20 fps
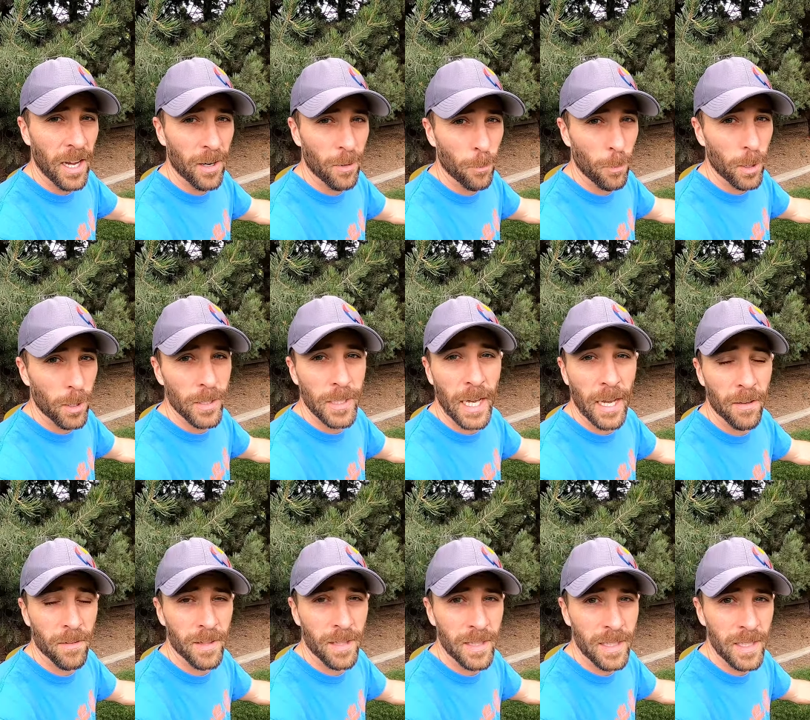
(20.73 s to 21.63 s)
kind of worked
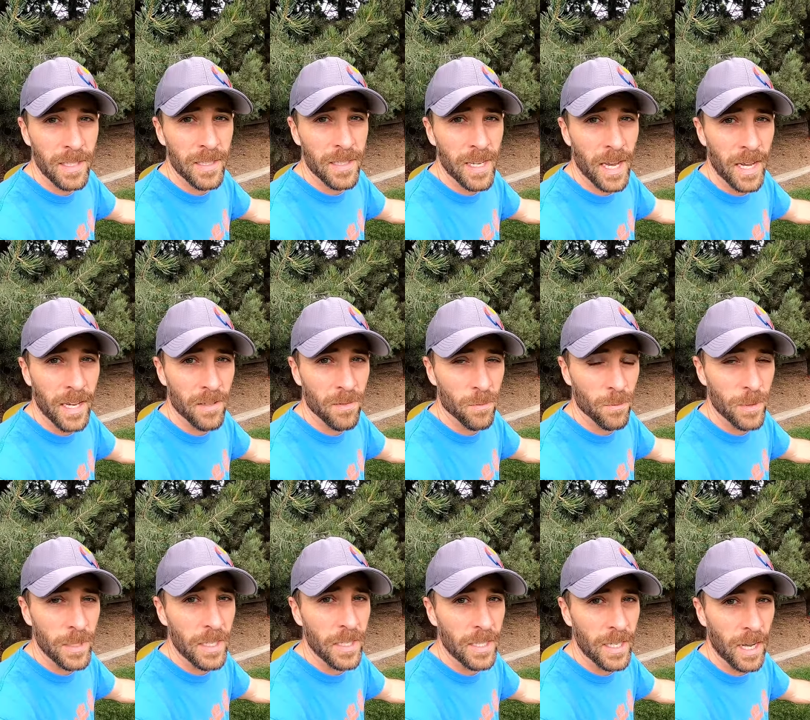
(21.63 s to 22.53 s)
out that these guys
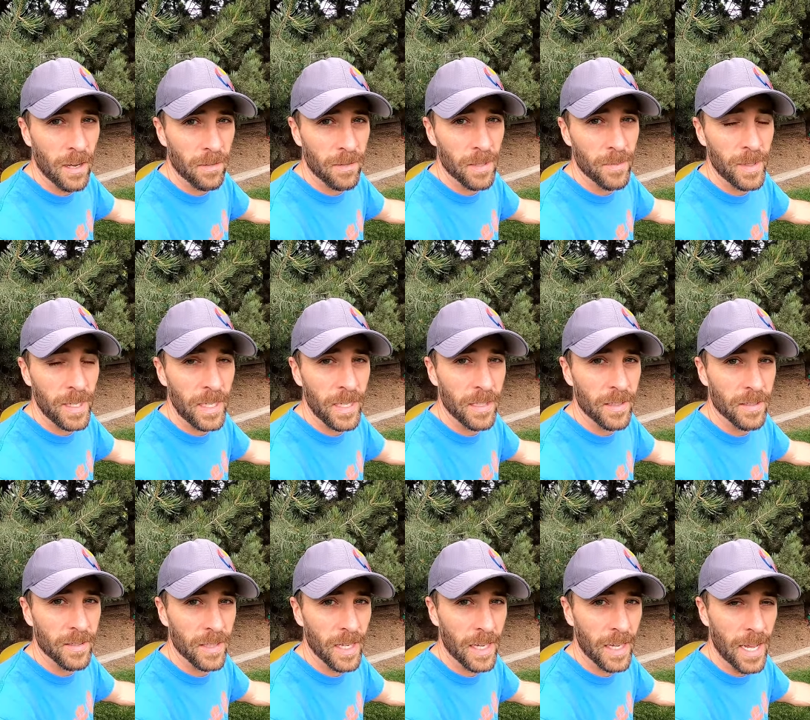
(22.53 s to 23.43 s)
reached out to me
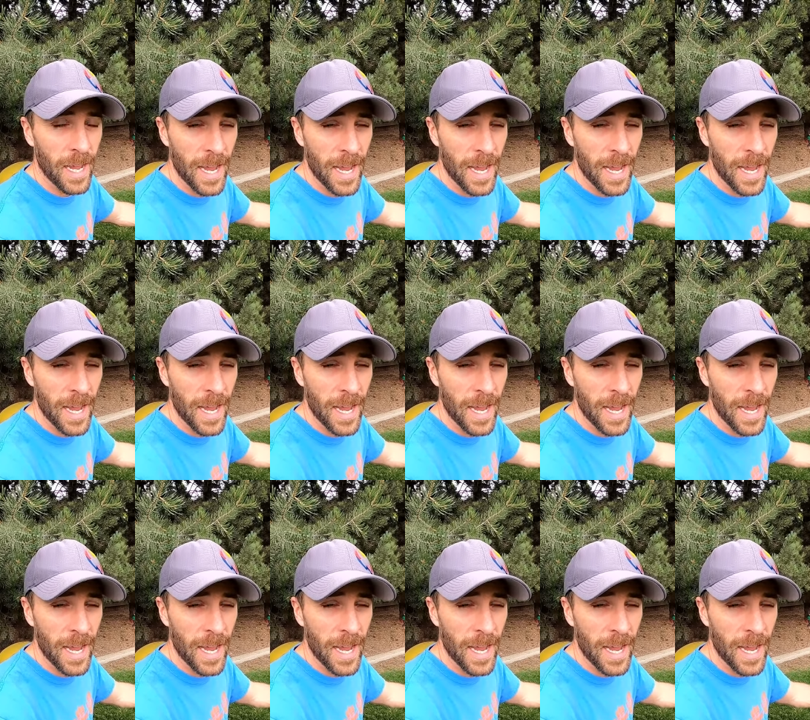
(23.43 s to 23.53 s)
and said,